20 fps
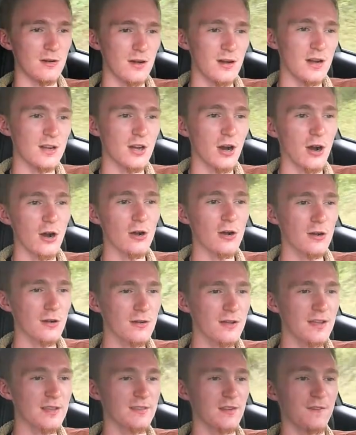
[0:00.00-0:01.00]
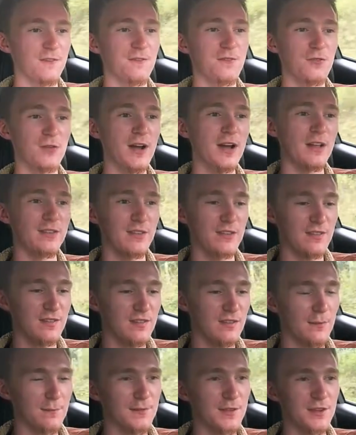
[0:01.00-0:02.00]
A car is a friend. It's
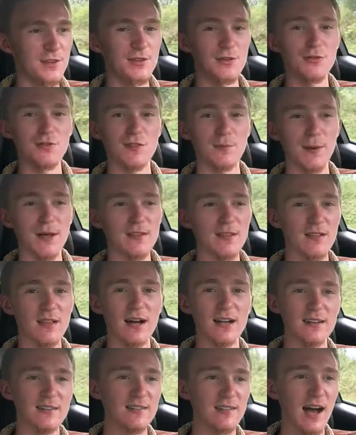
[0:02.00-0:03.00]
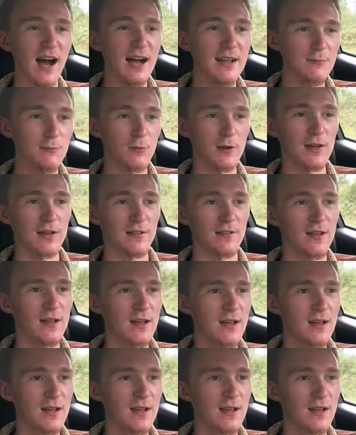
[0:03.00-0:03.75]
something you spend a lot of time with.